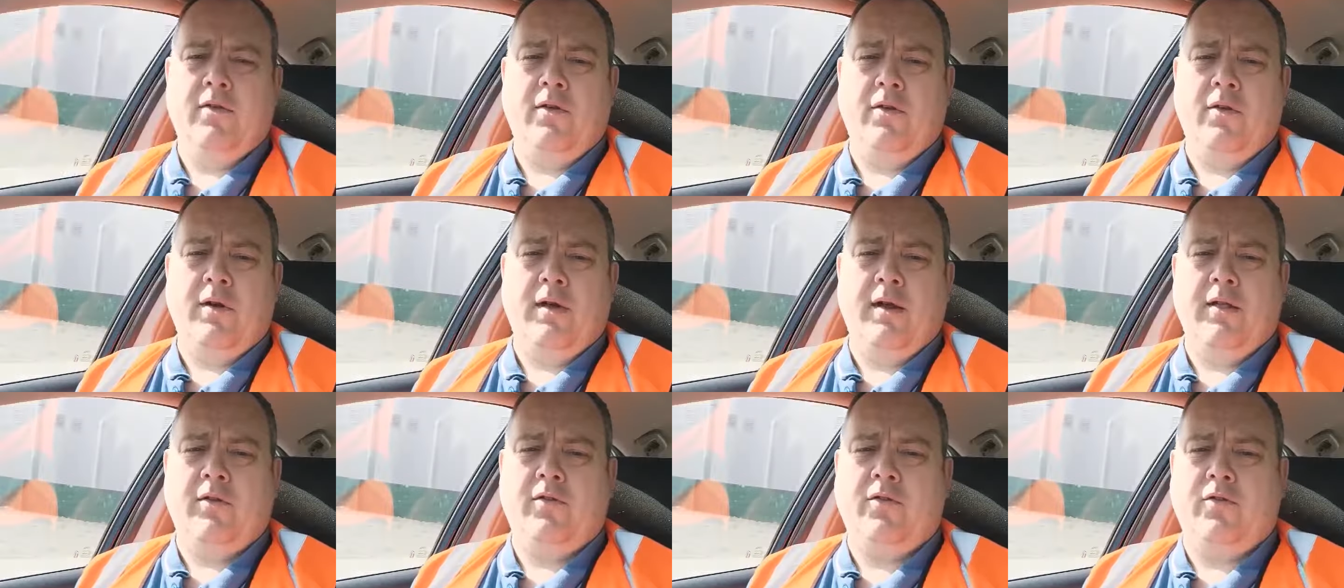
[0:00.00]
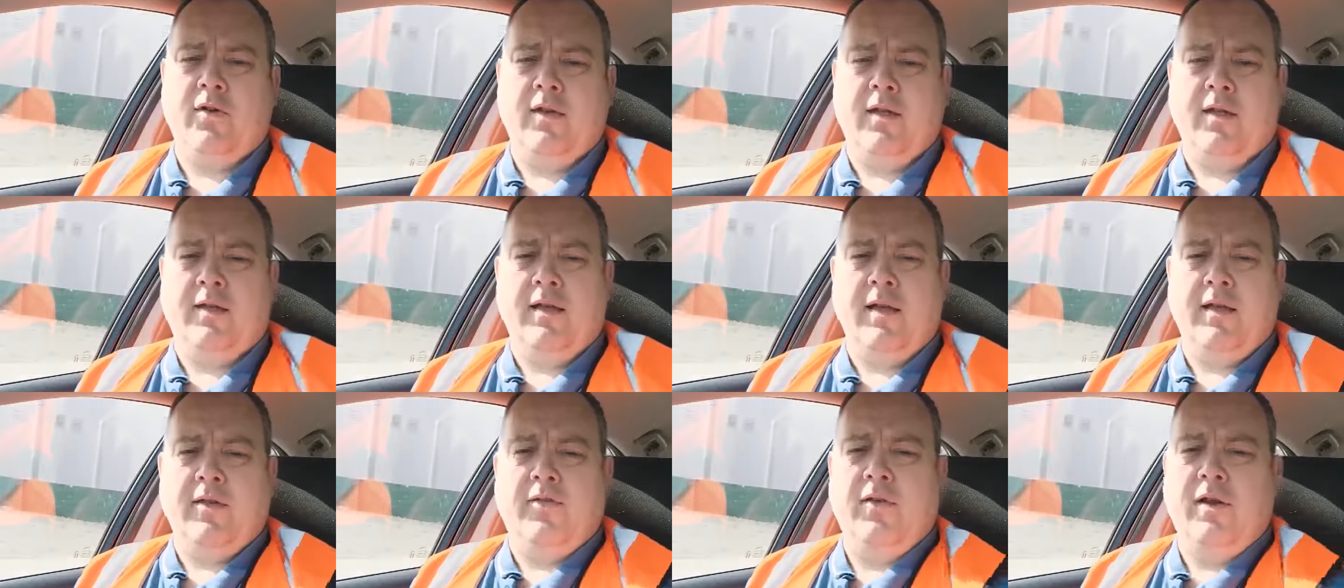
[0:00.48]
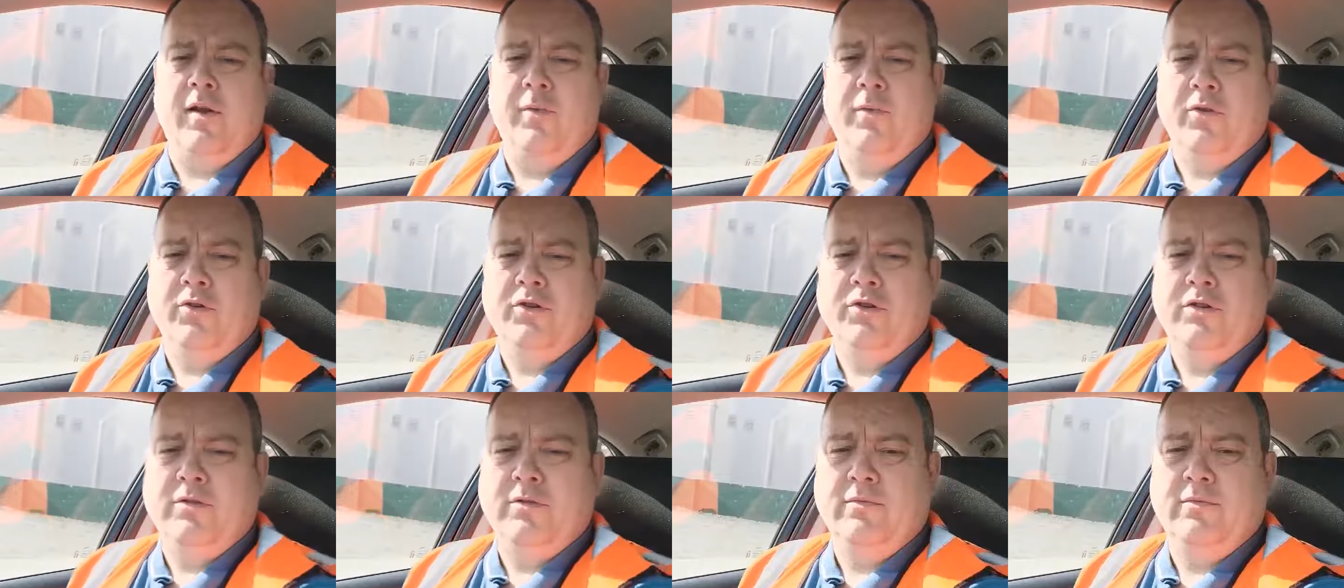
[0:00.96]
So uh, that's great. Thanks
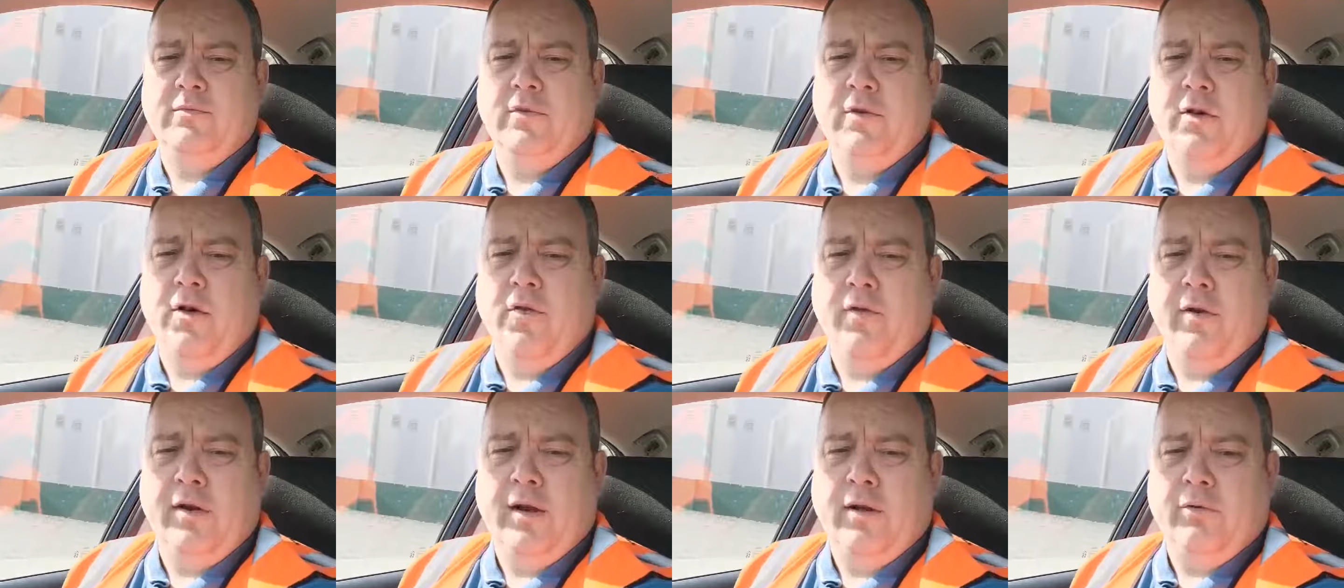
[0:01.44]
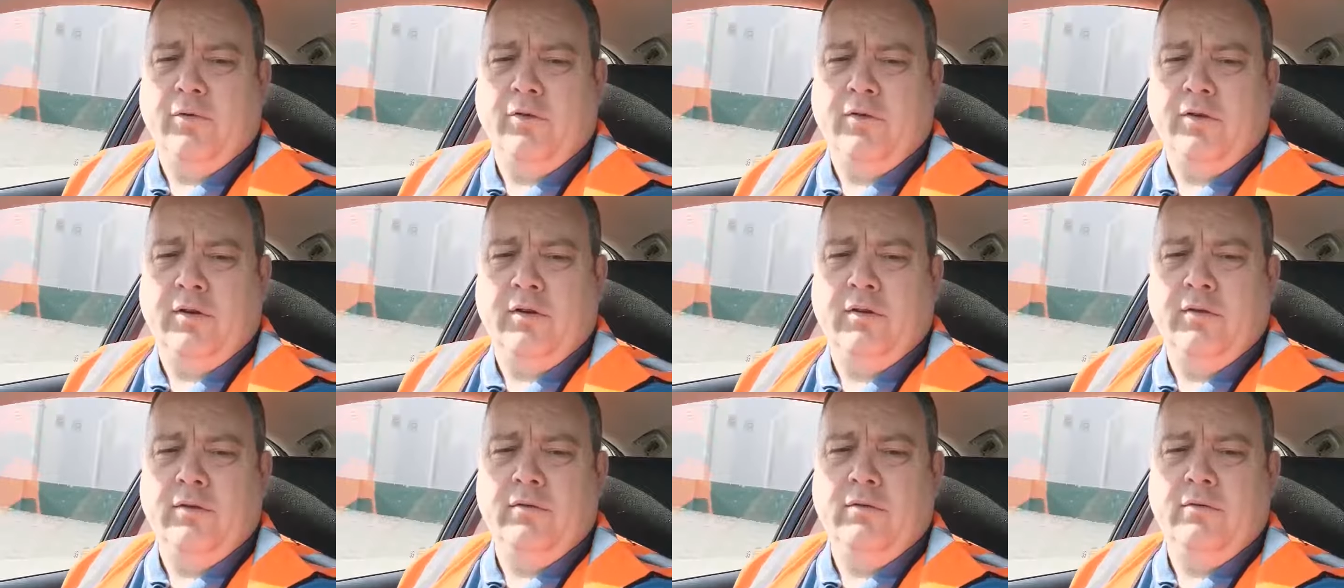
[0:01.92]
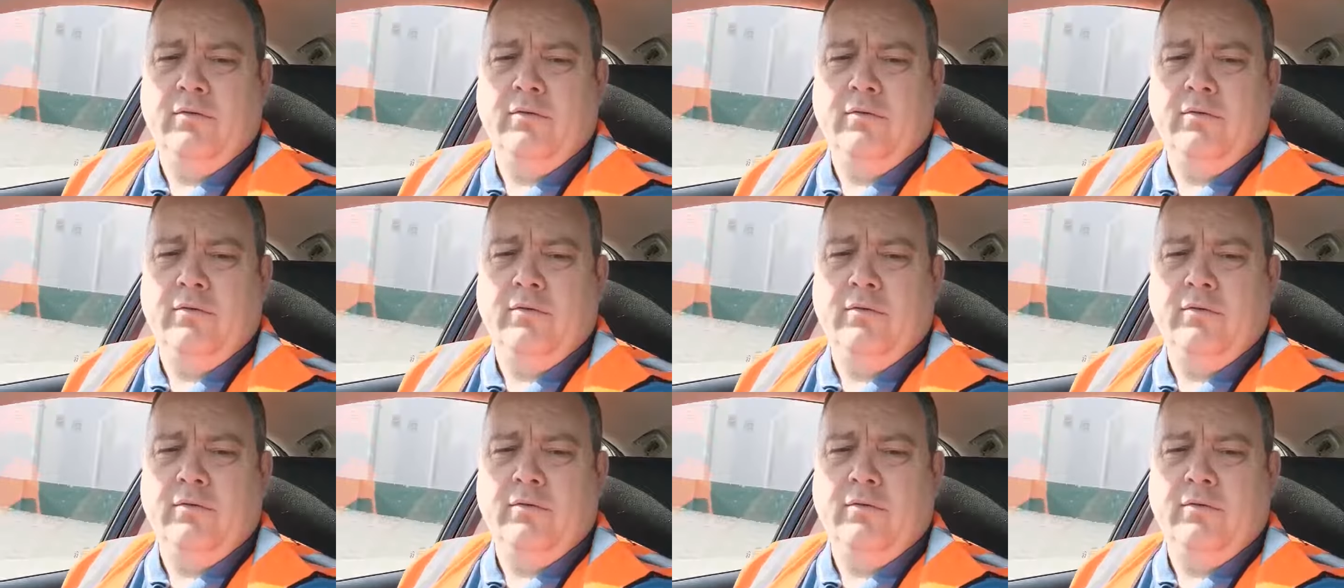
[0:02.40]
very much. Over now.